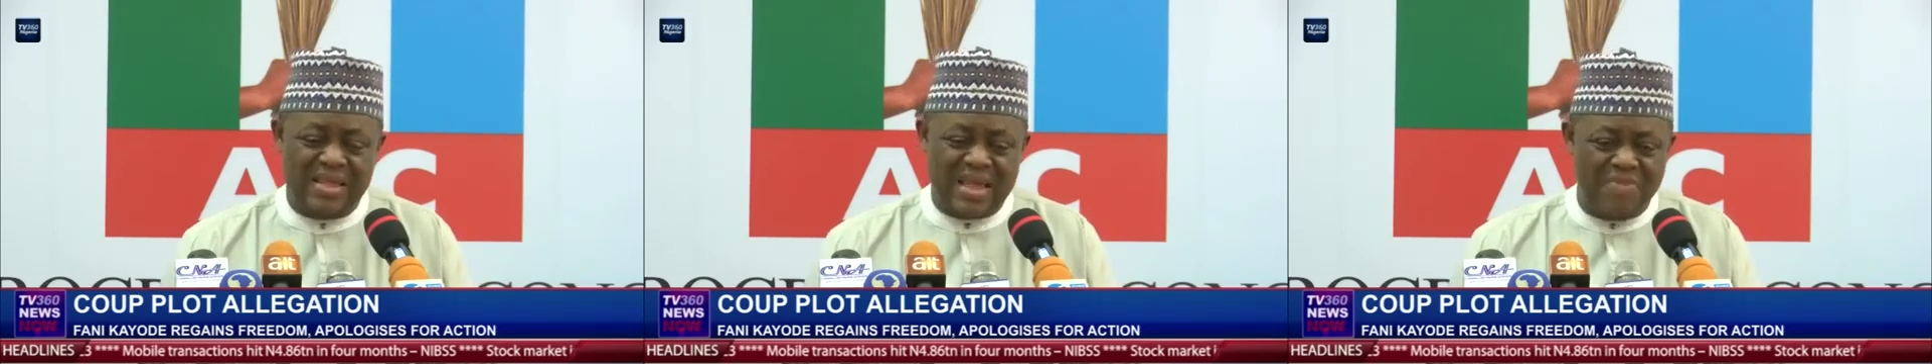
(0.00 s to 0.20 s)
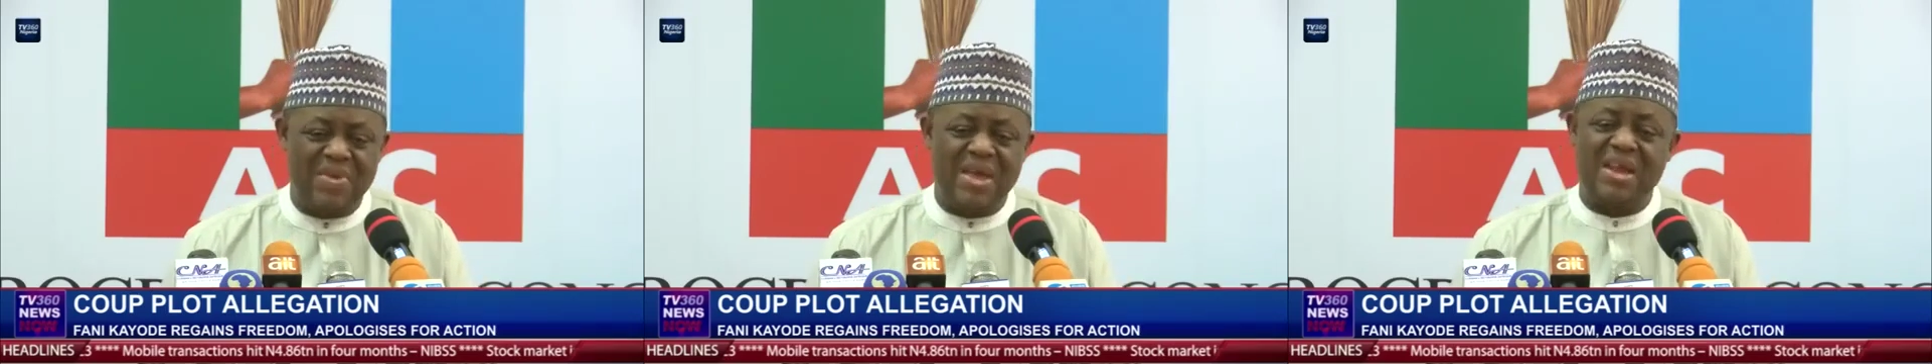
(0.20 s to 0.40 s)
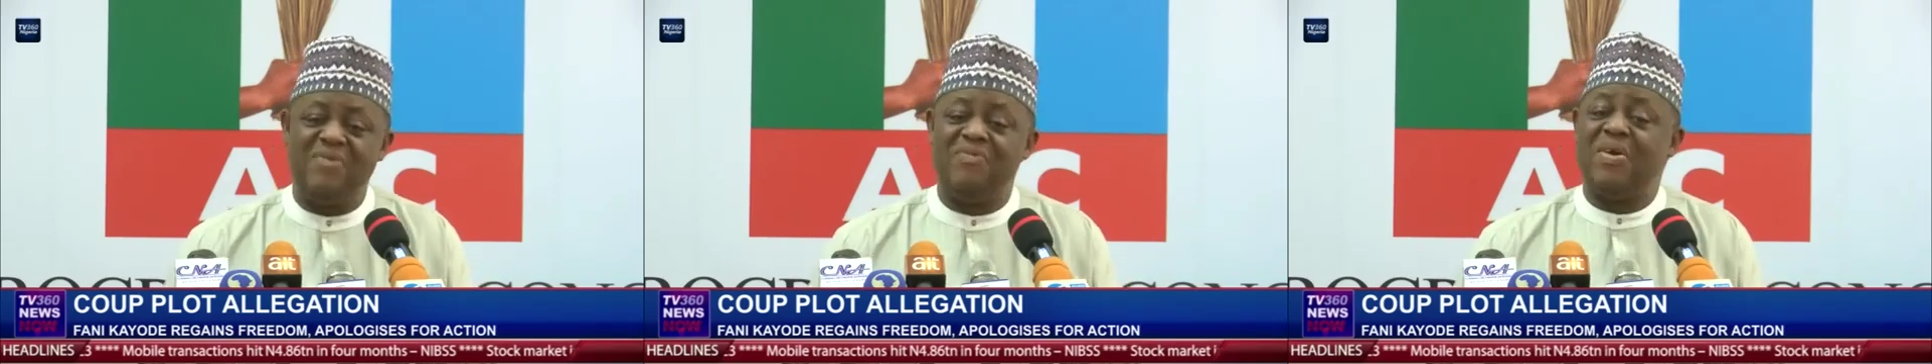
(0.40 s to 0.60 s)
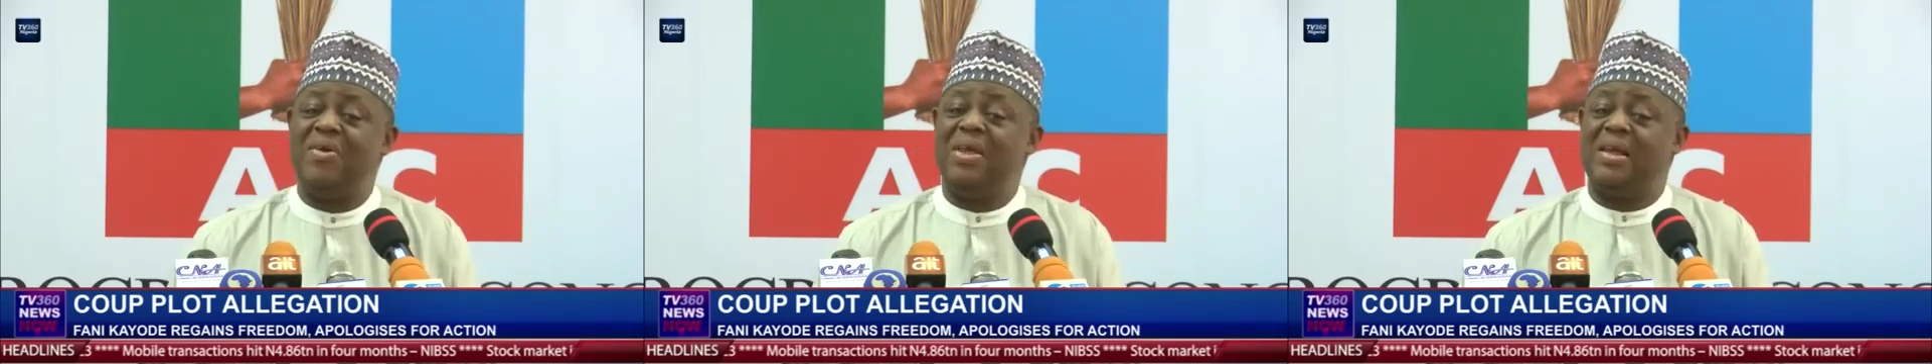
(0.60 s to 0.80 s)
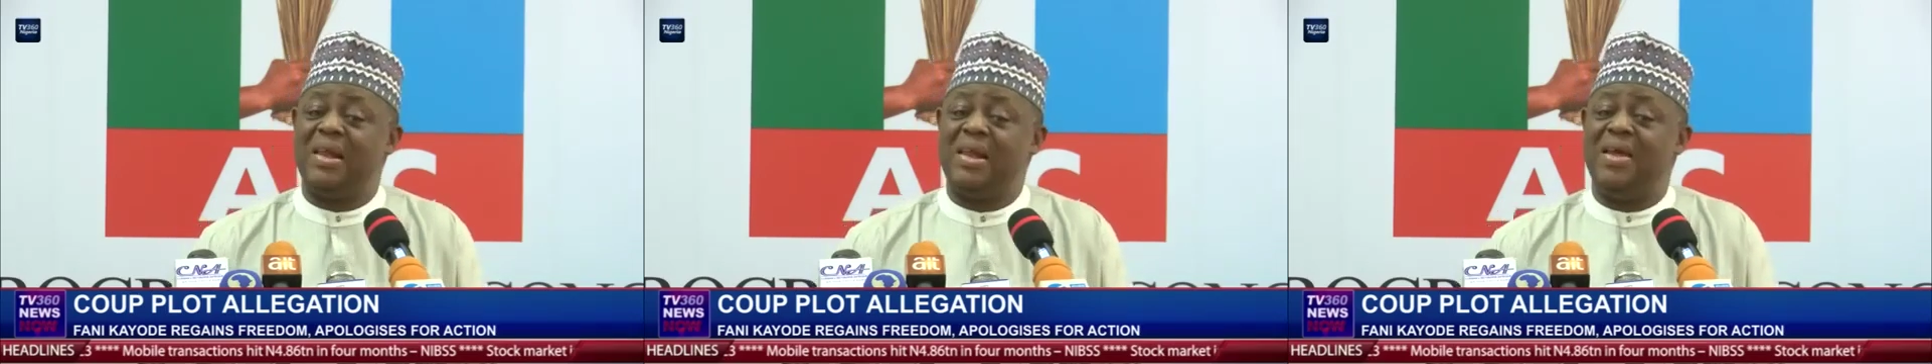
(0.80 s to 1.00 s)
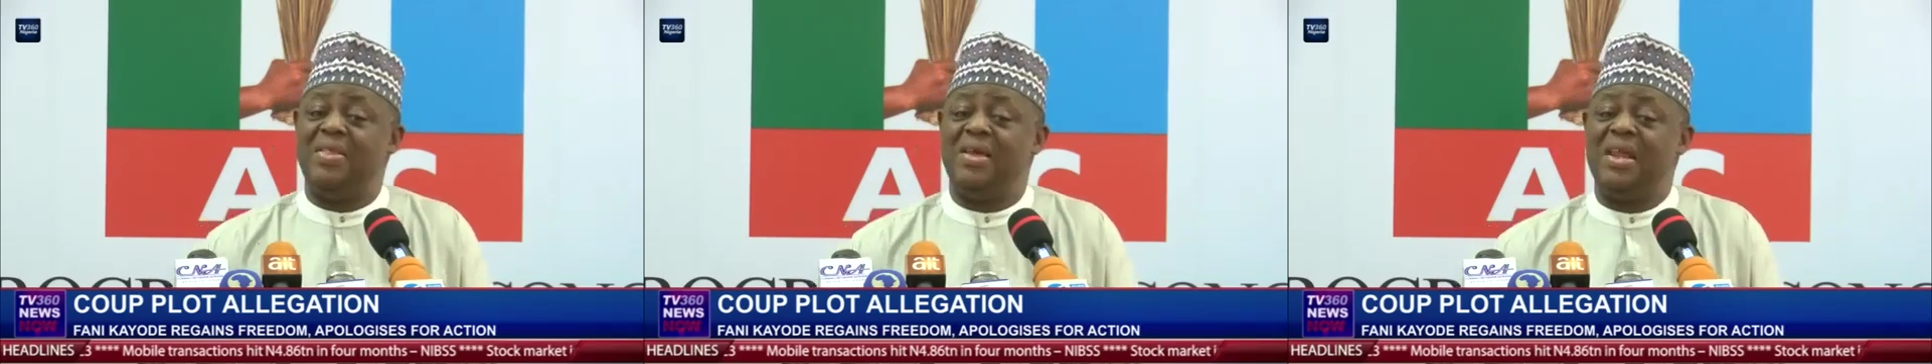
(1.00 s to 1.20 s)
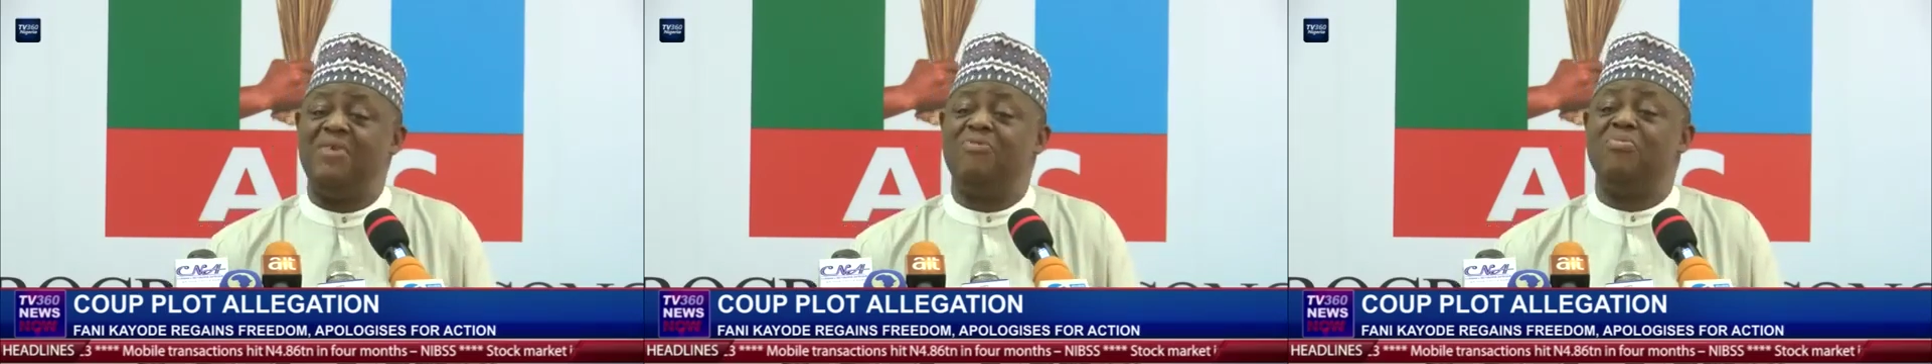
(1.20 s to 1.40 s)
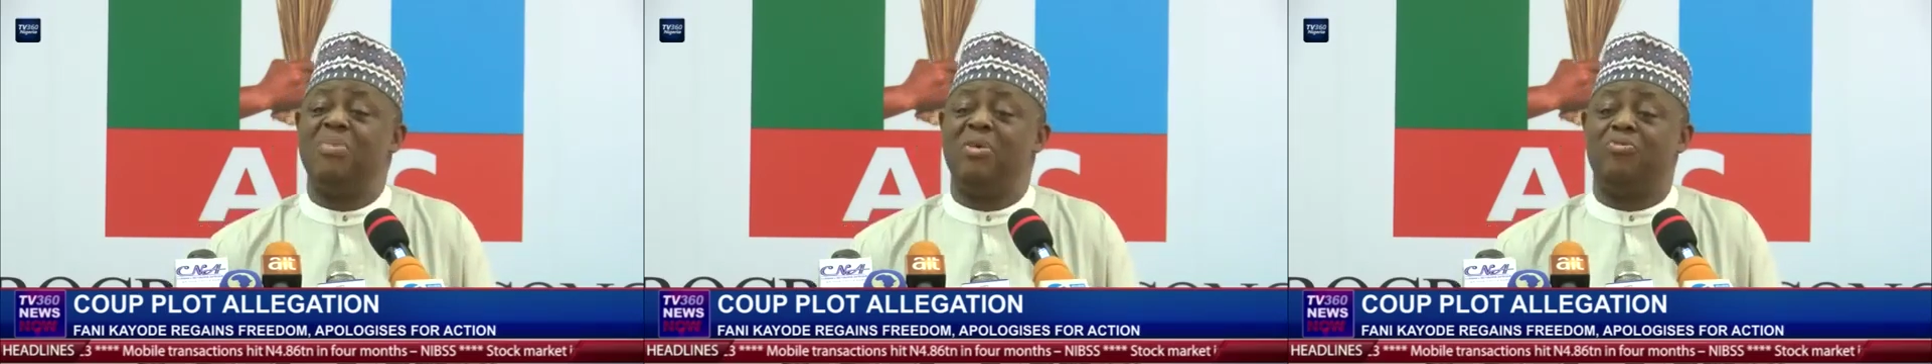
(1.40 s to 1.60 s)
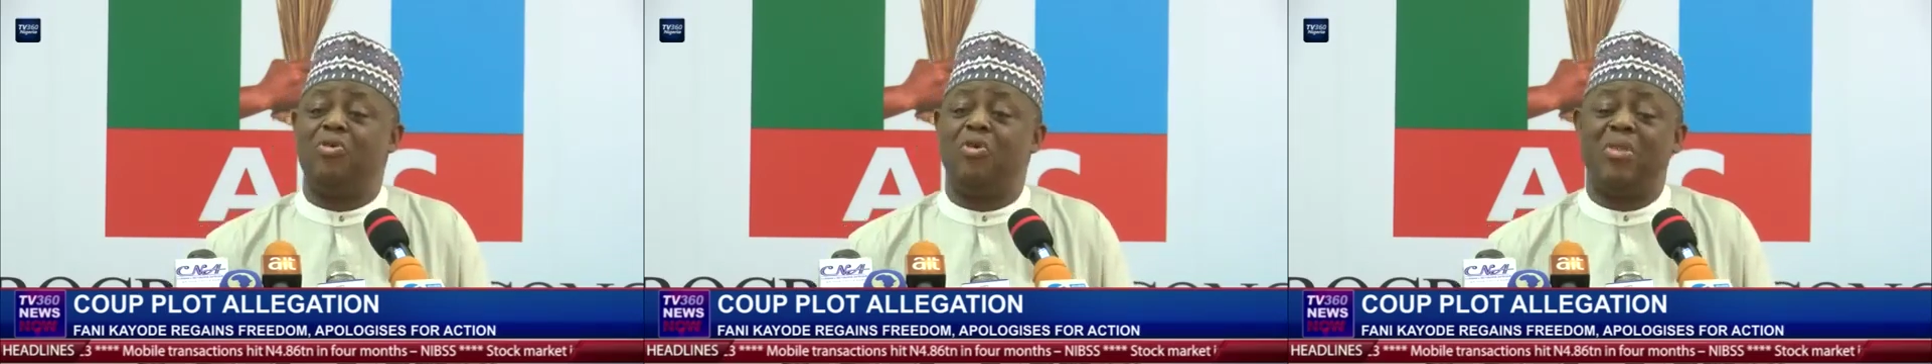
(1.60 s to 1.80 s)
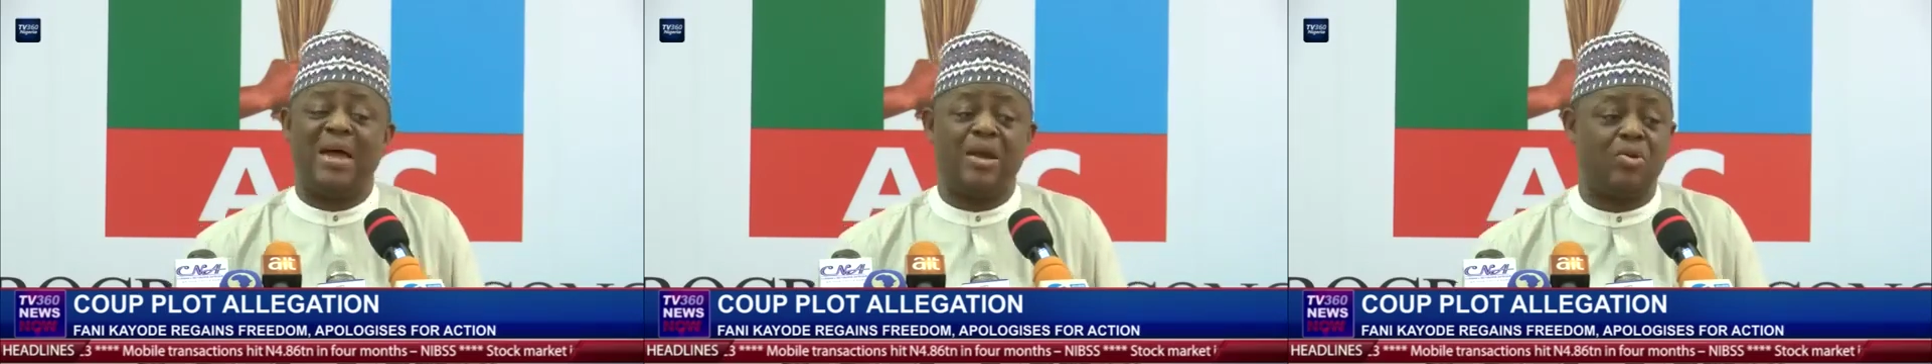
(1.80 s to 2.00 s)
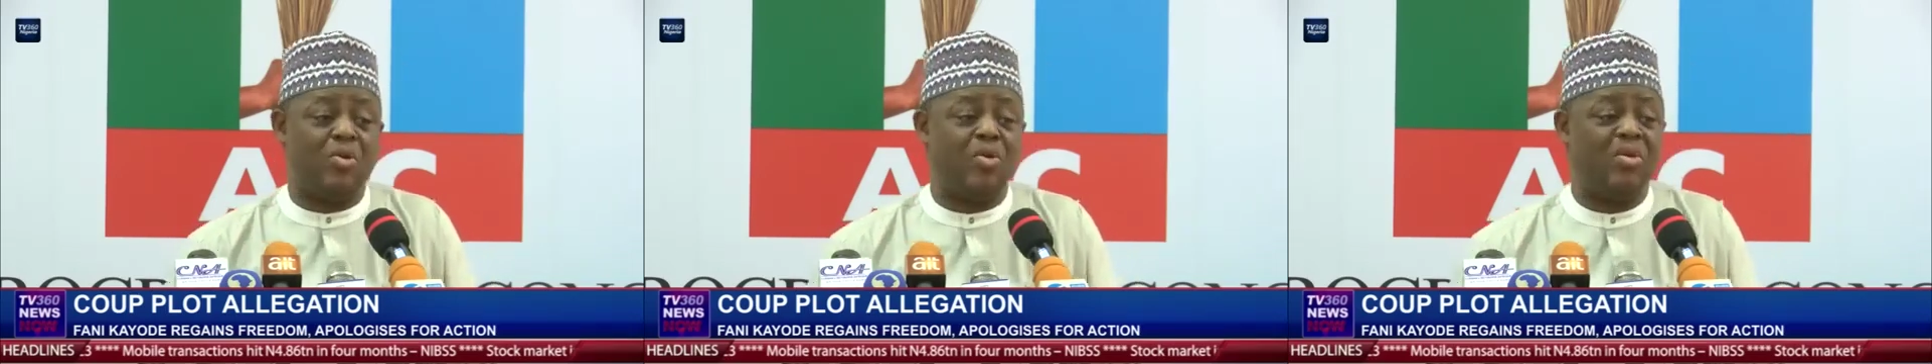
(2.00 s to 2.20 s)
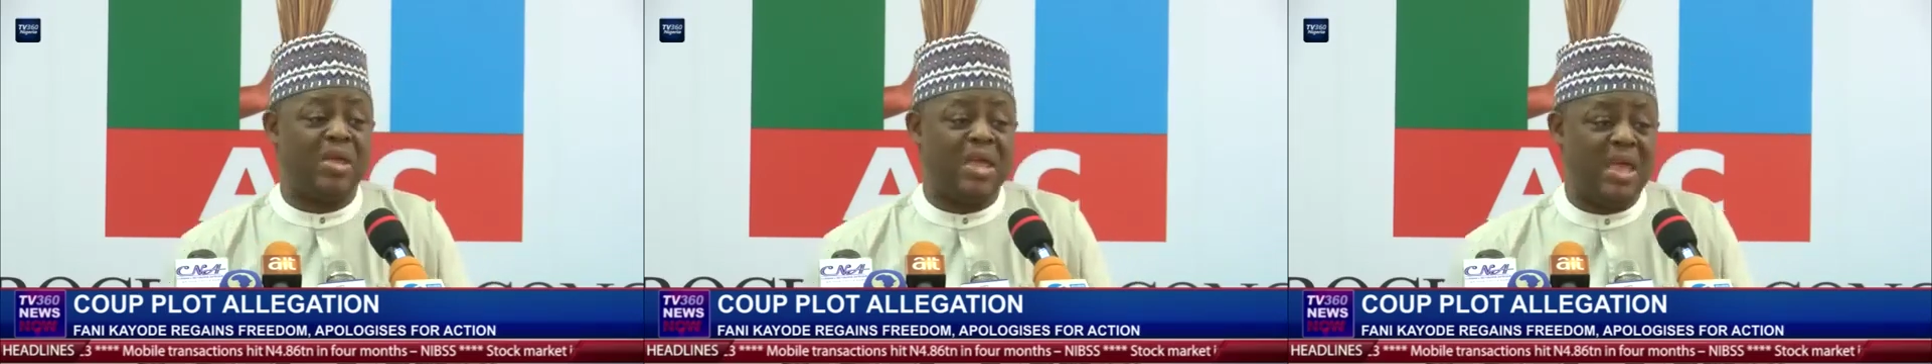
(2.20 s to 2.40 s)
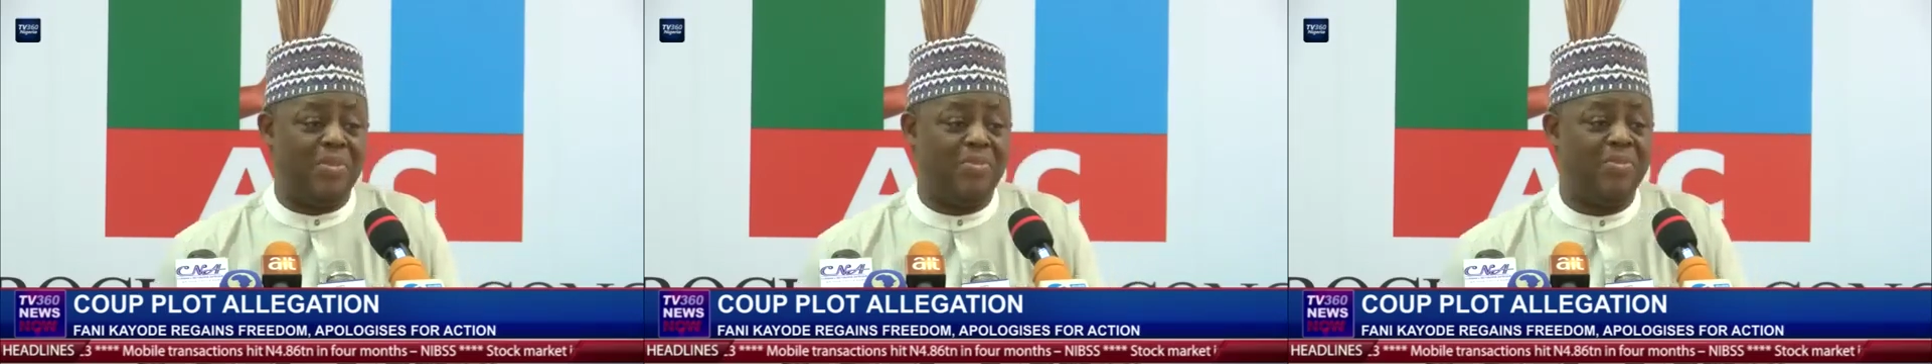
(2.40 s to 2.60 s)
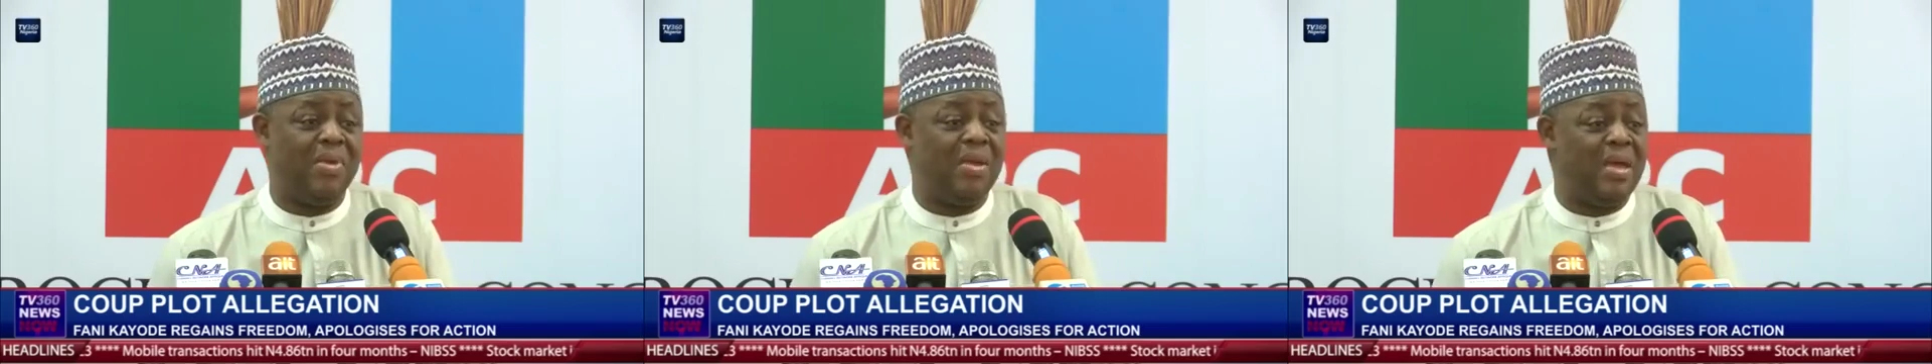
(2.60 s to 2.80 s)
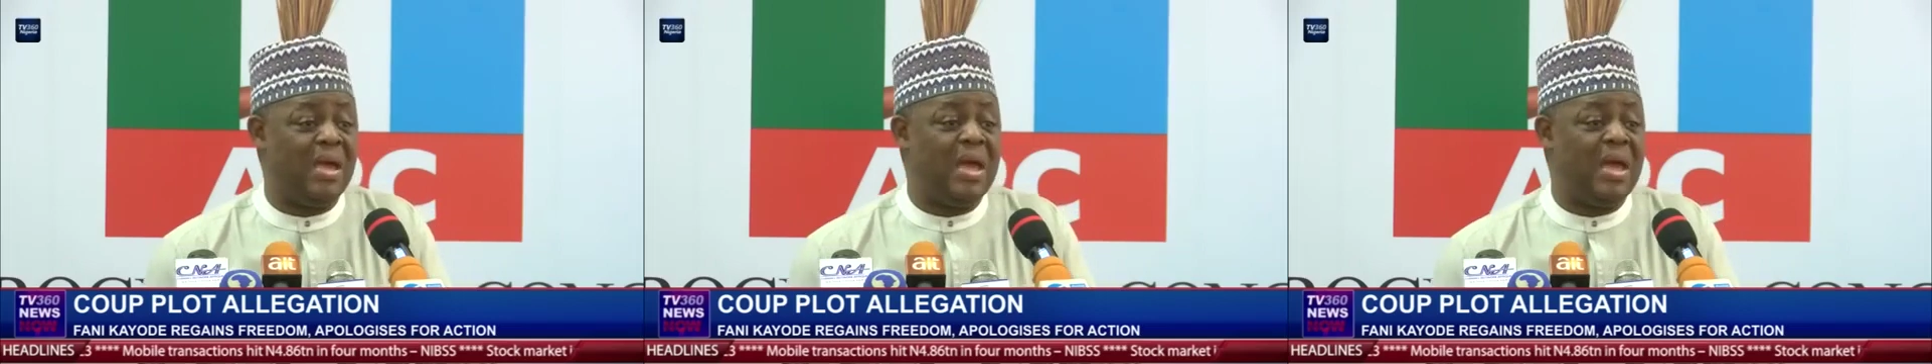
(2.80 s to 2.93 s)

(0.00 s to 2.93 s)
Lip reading: They made it very clear that even before that call came,